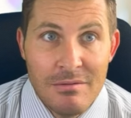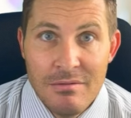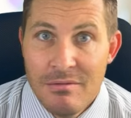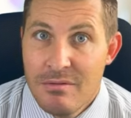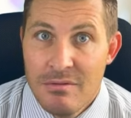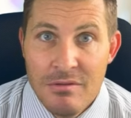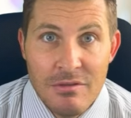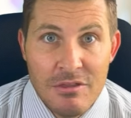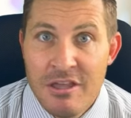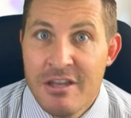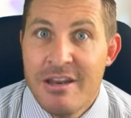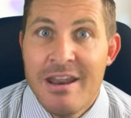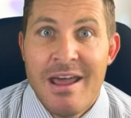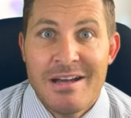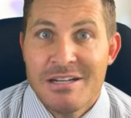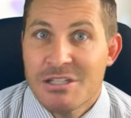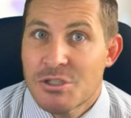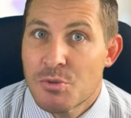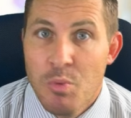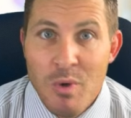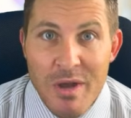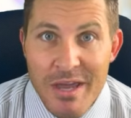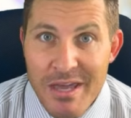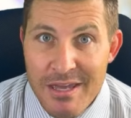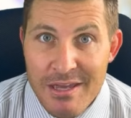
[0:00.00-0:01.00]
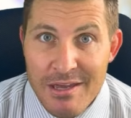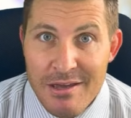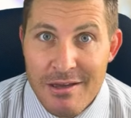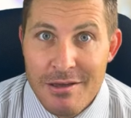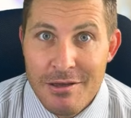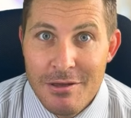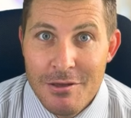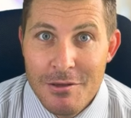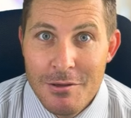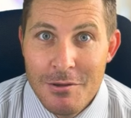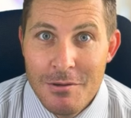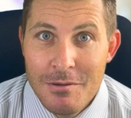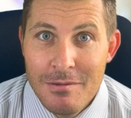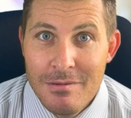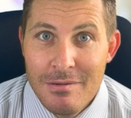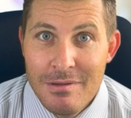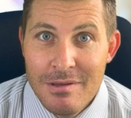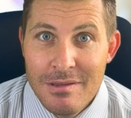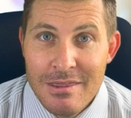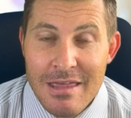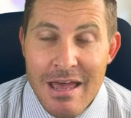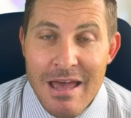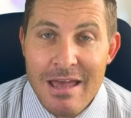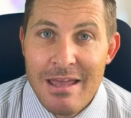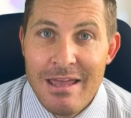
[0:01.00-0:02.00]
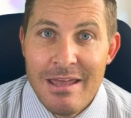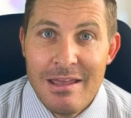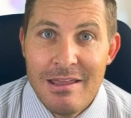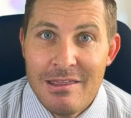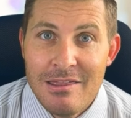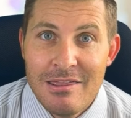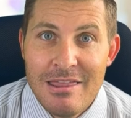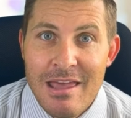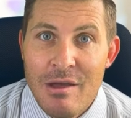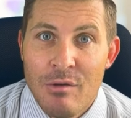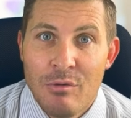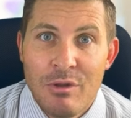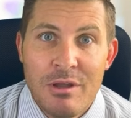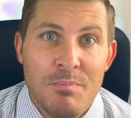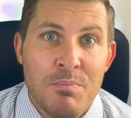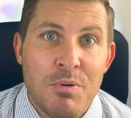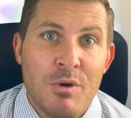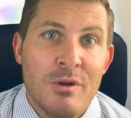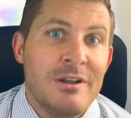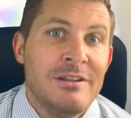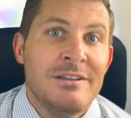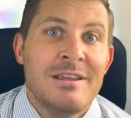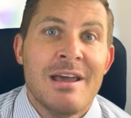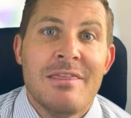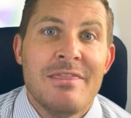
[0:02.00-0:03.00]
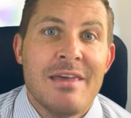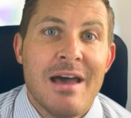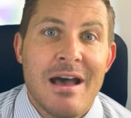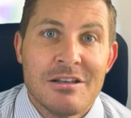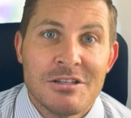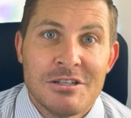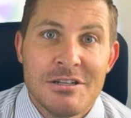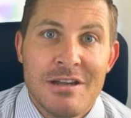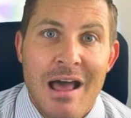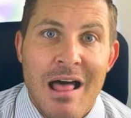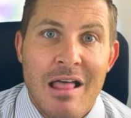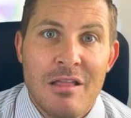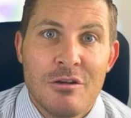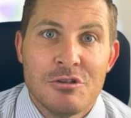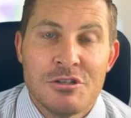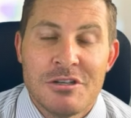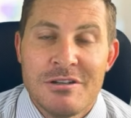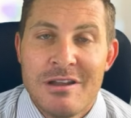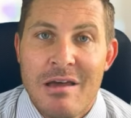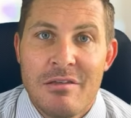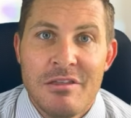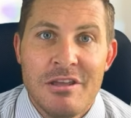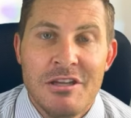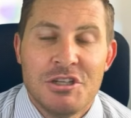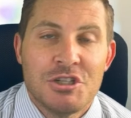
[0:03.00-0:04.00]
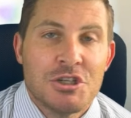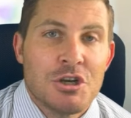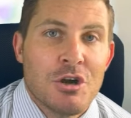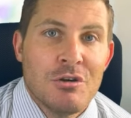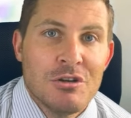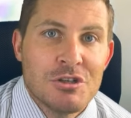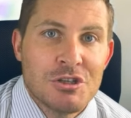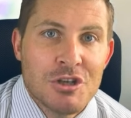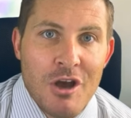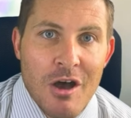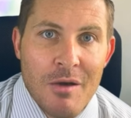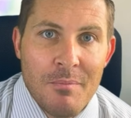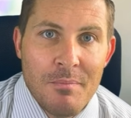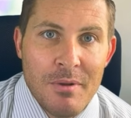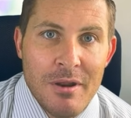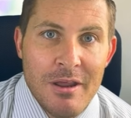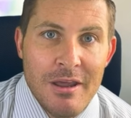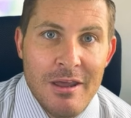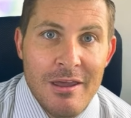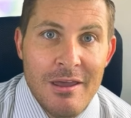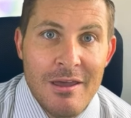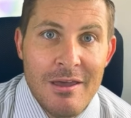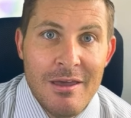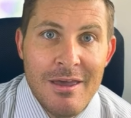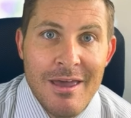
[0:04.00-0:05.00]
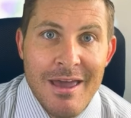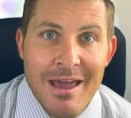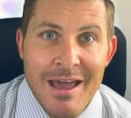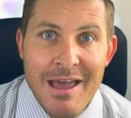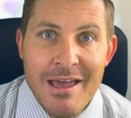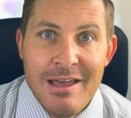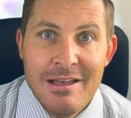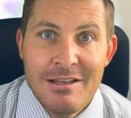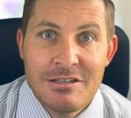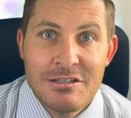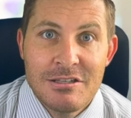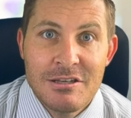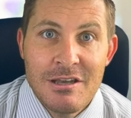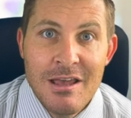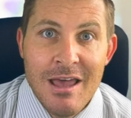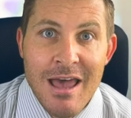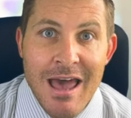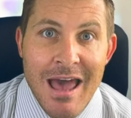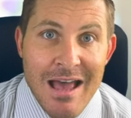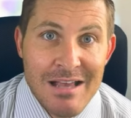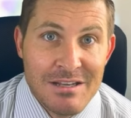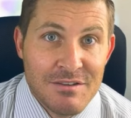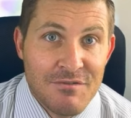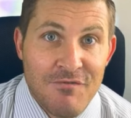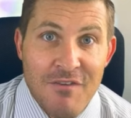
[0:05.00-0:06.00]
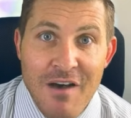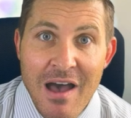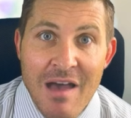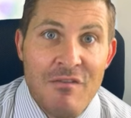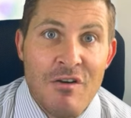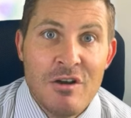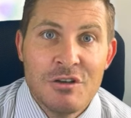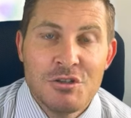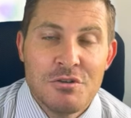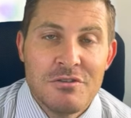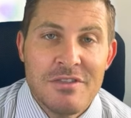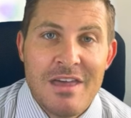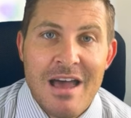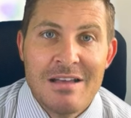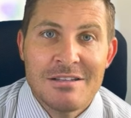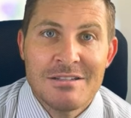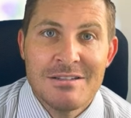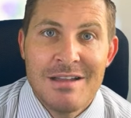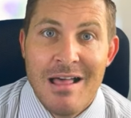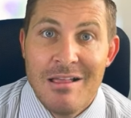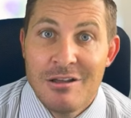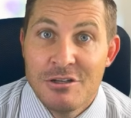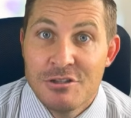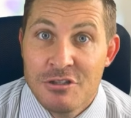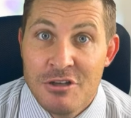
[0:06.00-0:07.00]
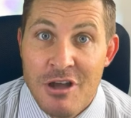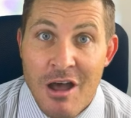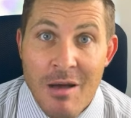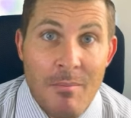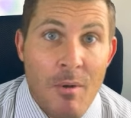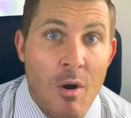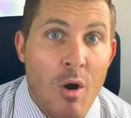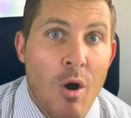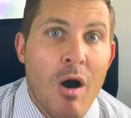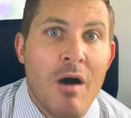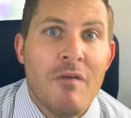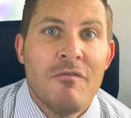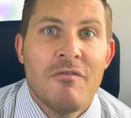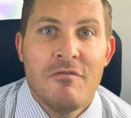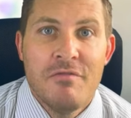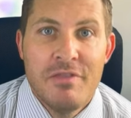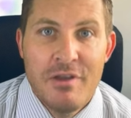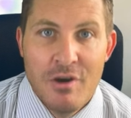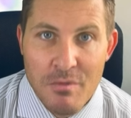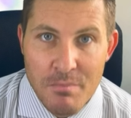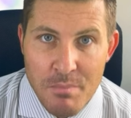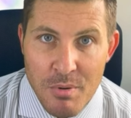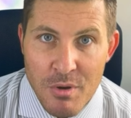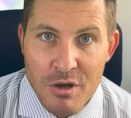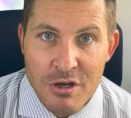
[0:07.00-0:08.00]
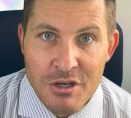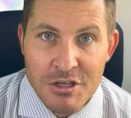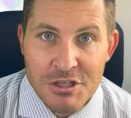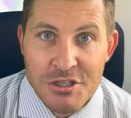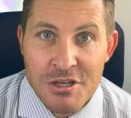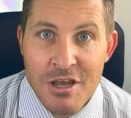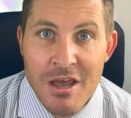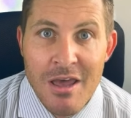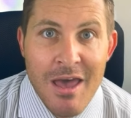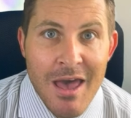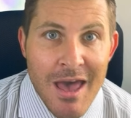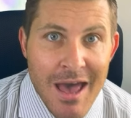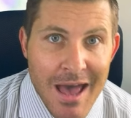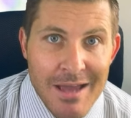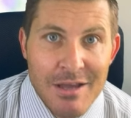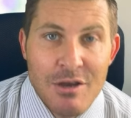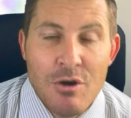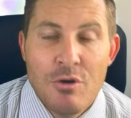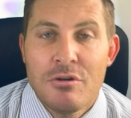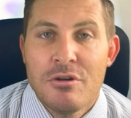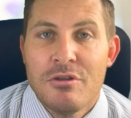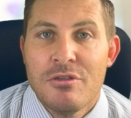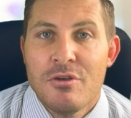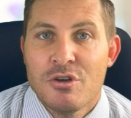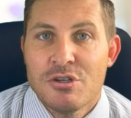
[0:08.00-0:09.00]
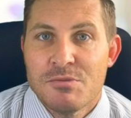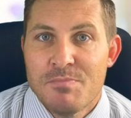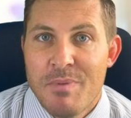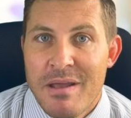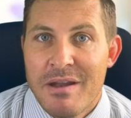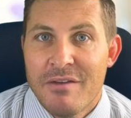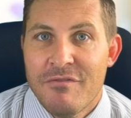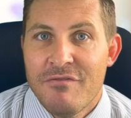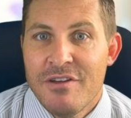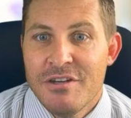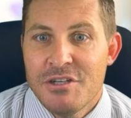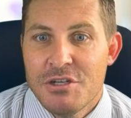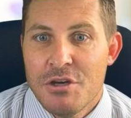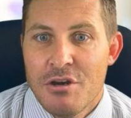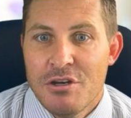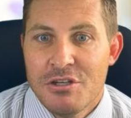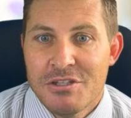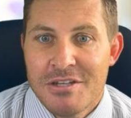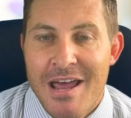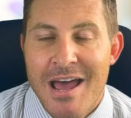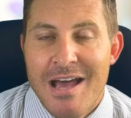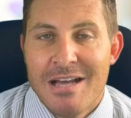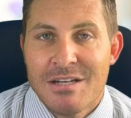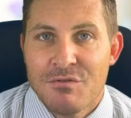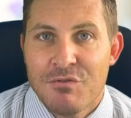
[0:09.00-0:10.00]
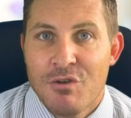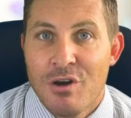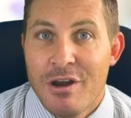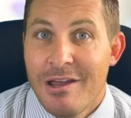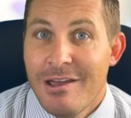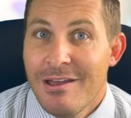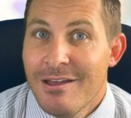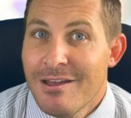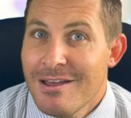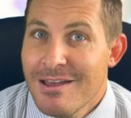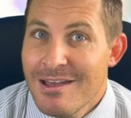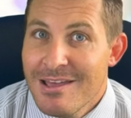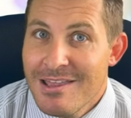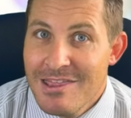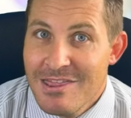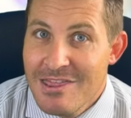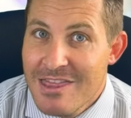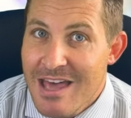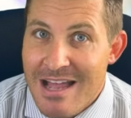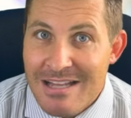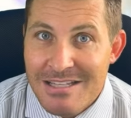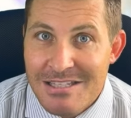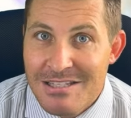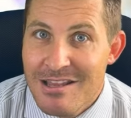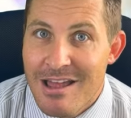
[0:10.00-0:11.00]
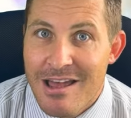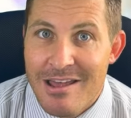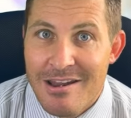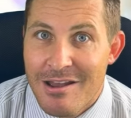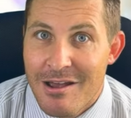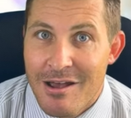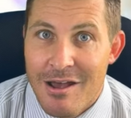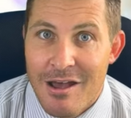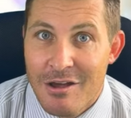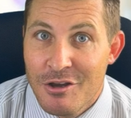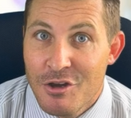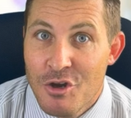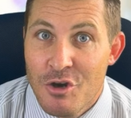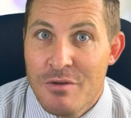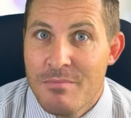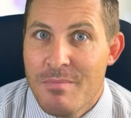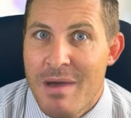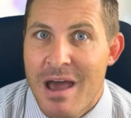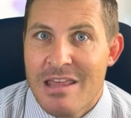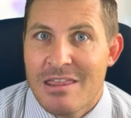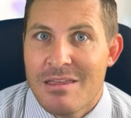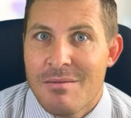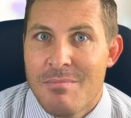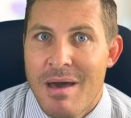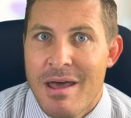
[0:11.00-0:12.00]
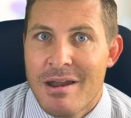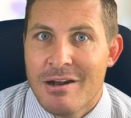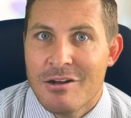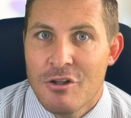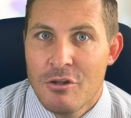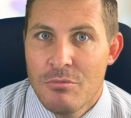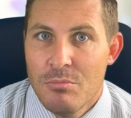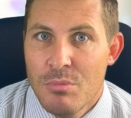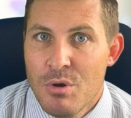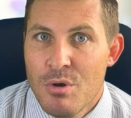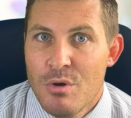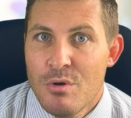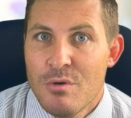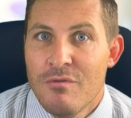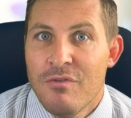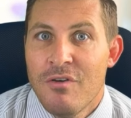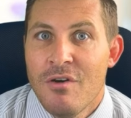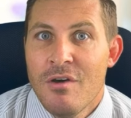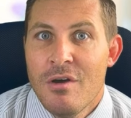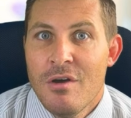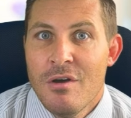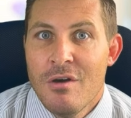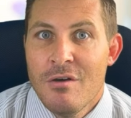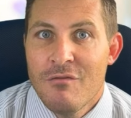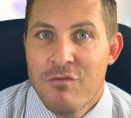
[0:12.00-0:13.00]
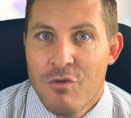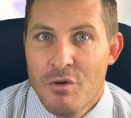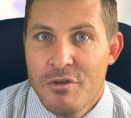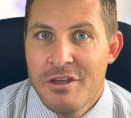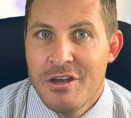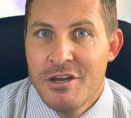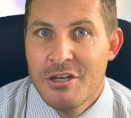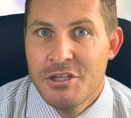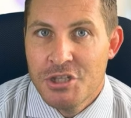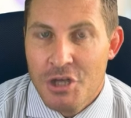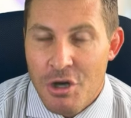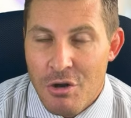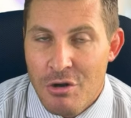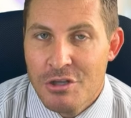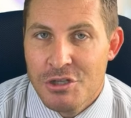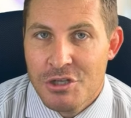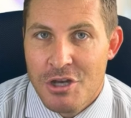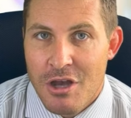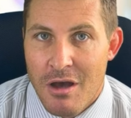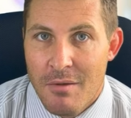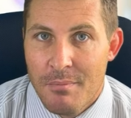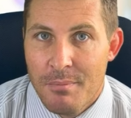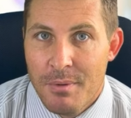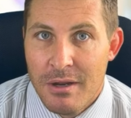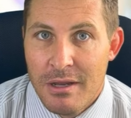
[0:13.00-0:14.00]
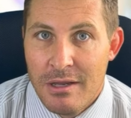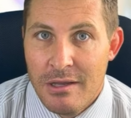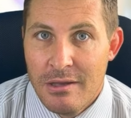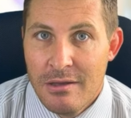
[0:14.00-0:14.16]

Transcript: the next week, that they only put in ten thousand dollars, now the insurance company is has five hundred thousand dollars come off of their books and go to those beneficiaries tax-free. That's not a, a good mathematical move for the insurance company.